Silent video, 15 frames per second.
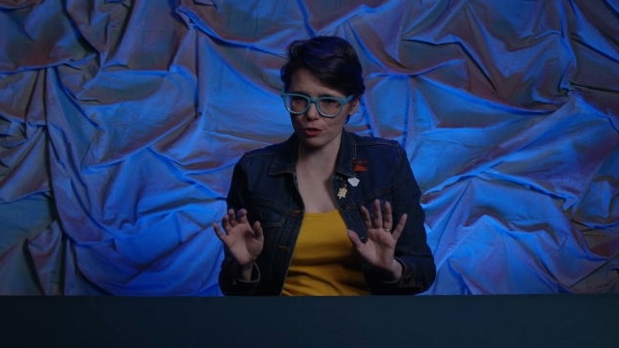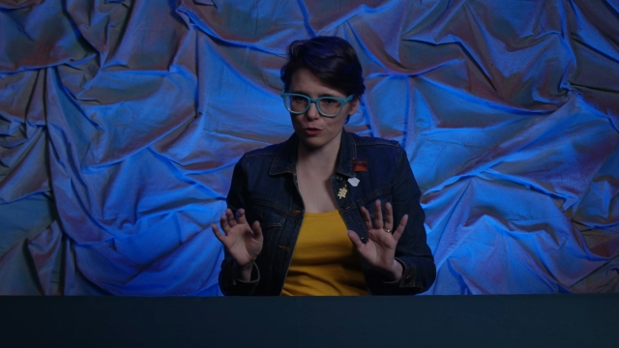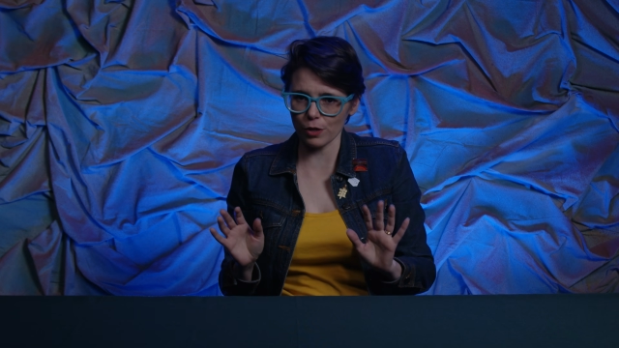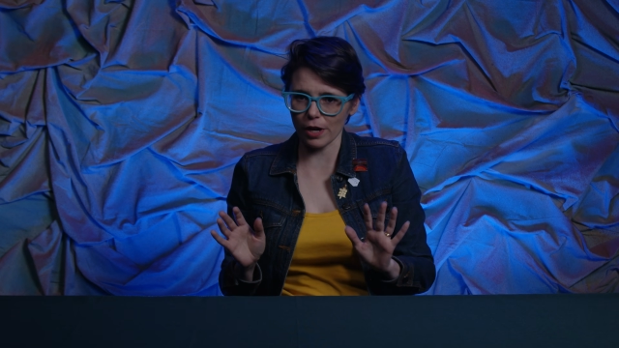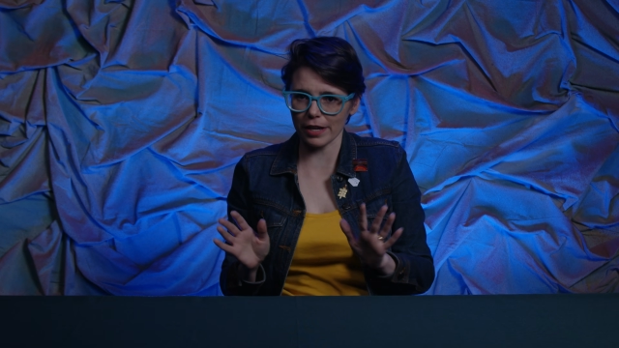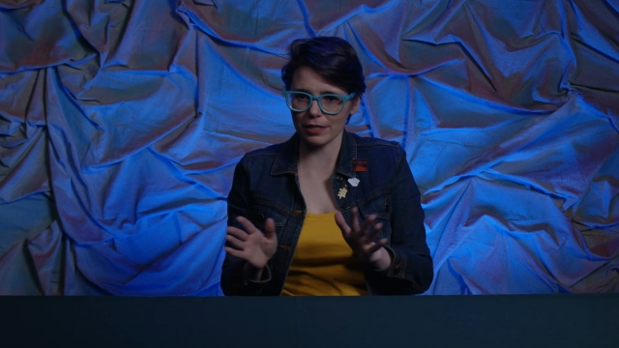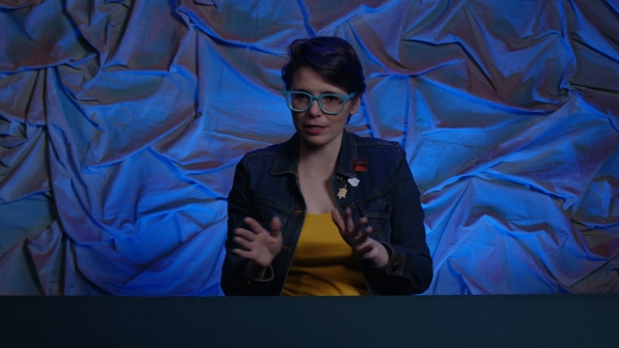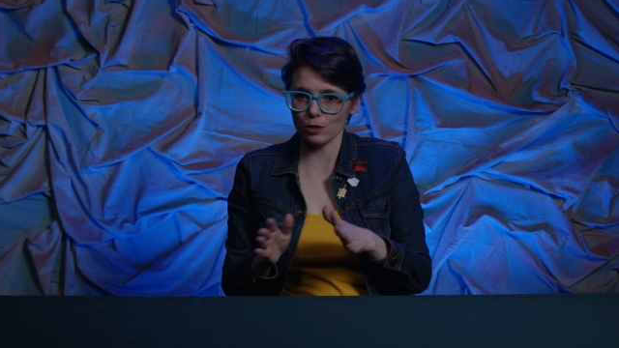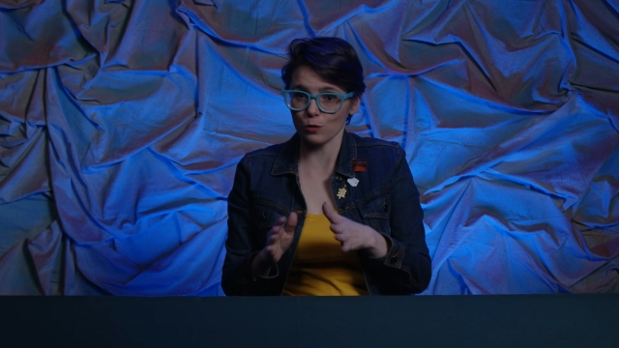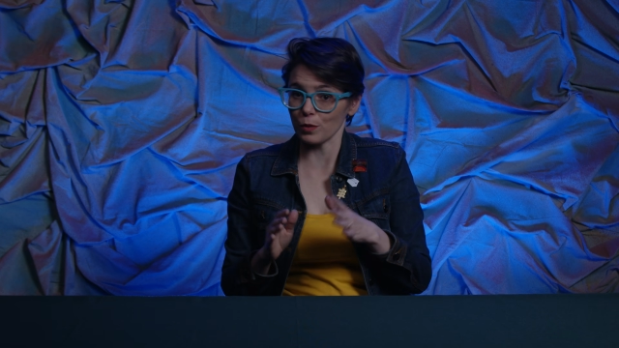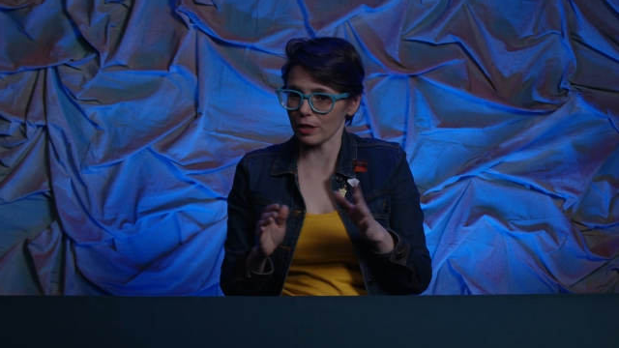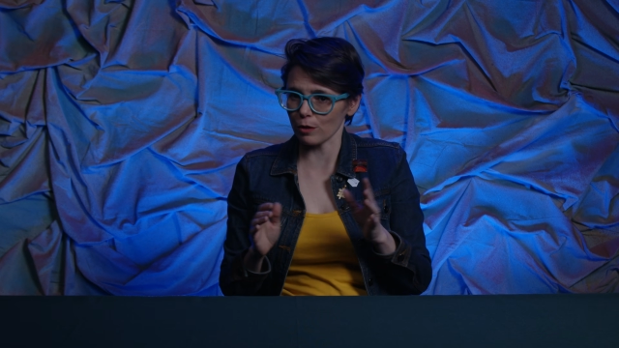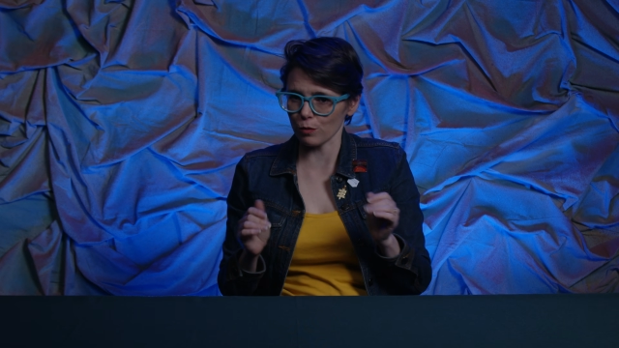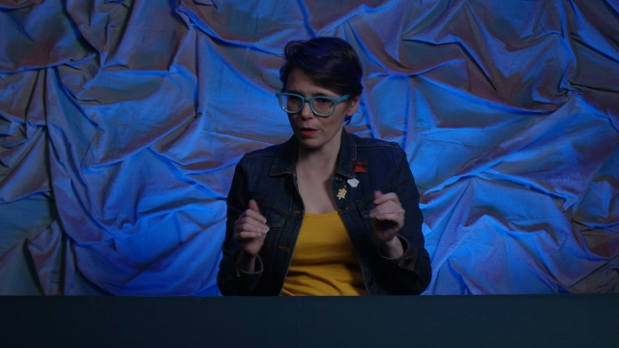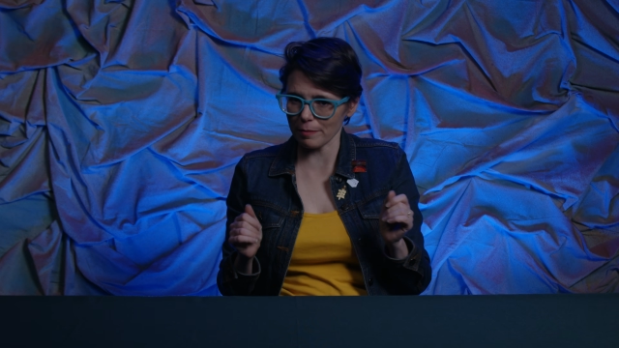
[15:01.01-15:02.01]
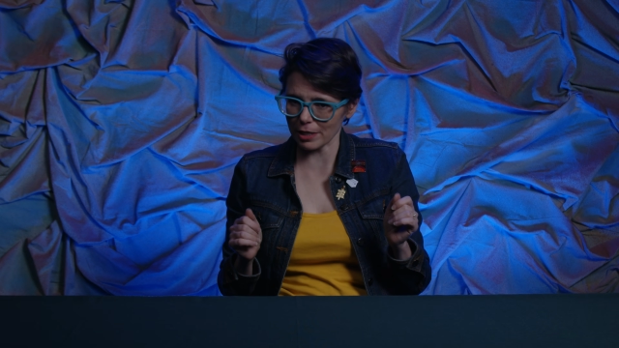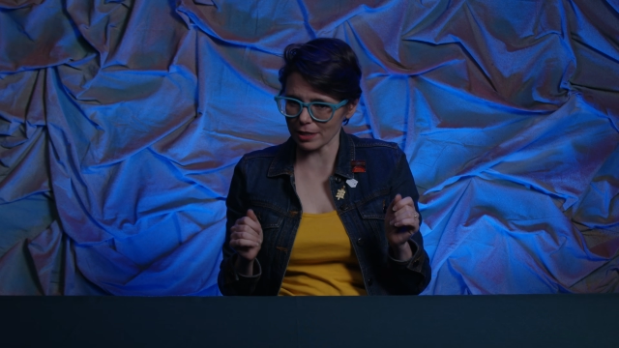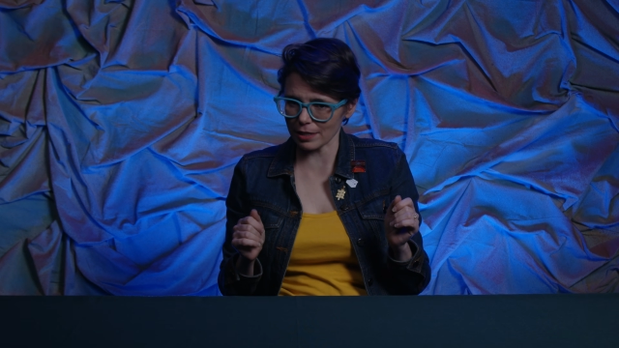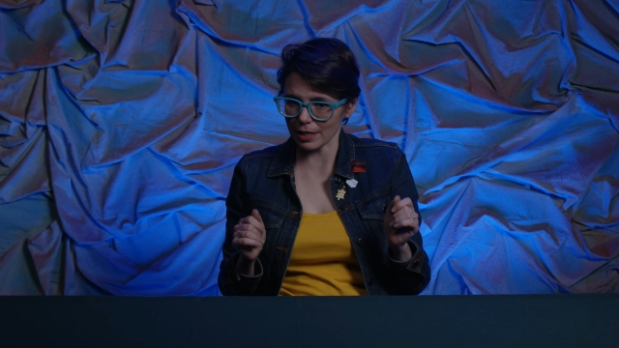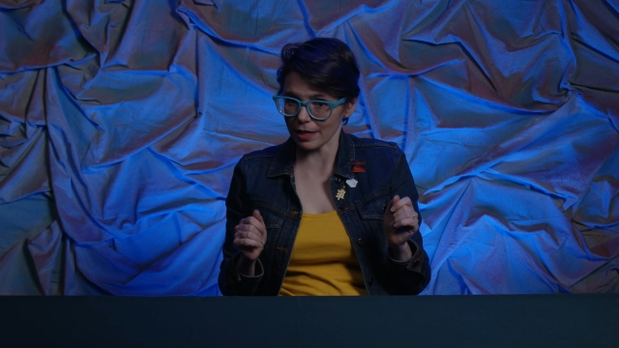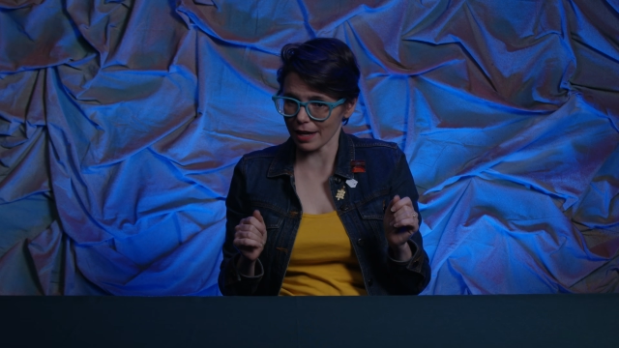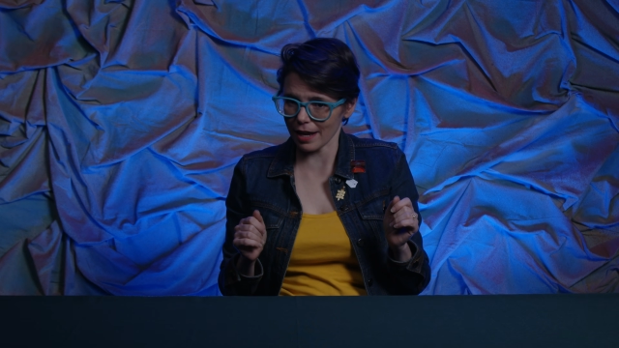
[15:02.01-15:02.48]
strikes with a
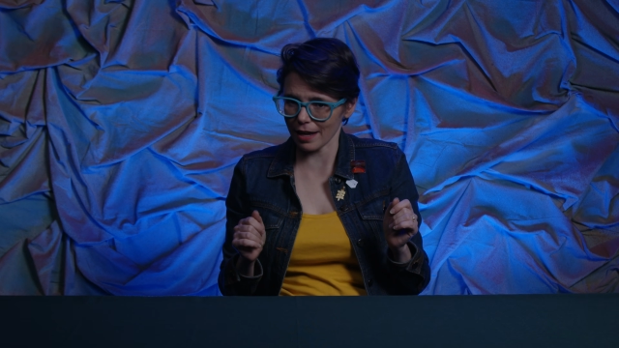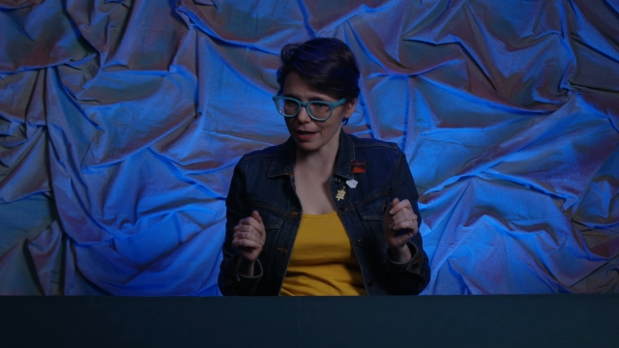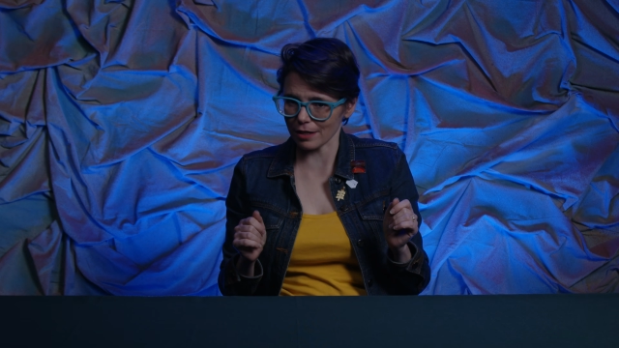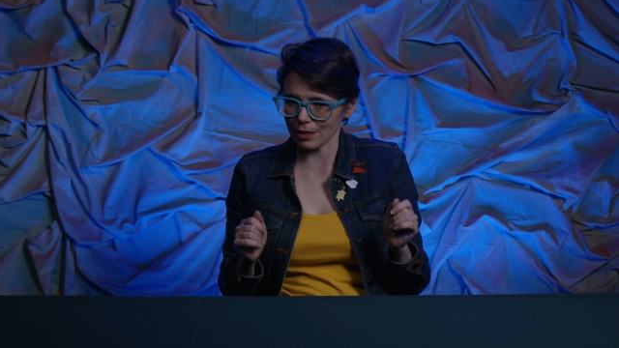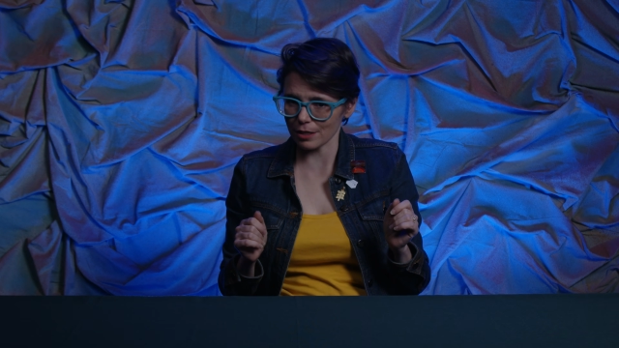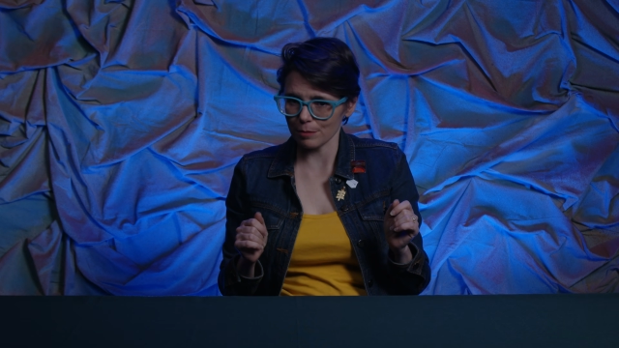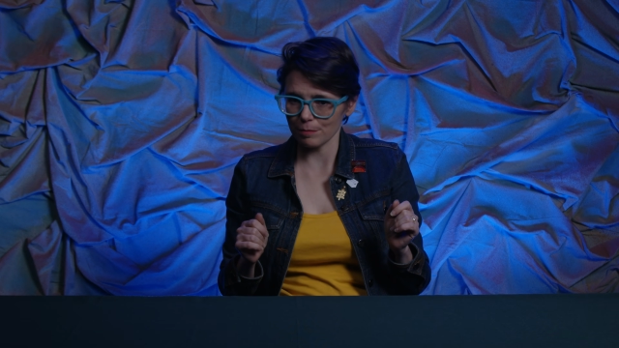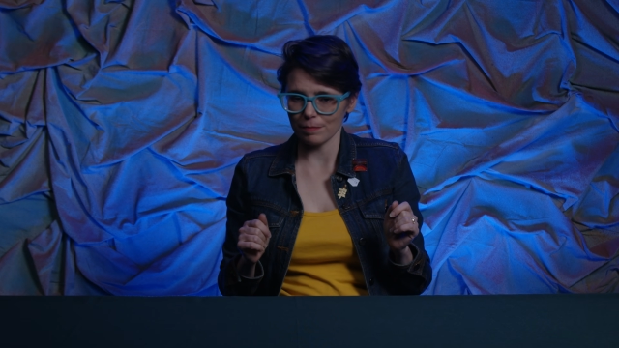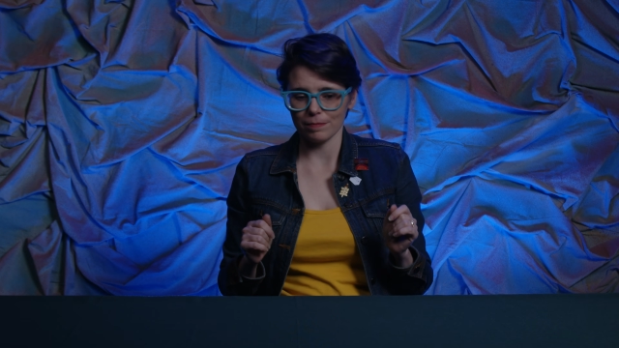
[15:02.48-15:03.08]
remnant in hand.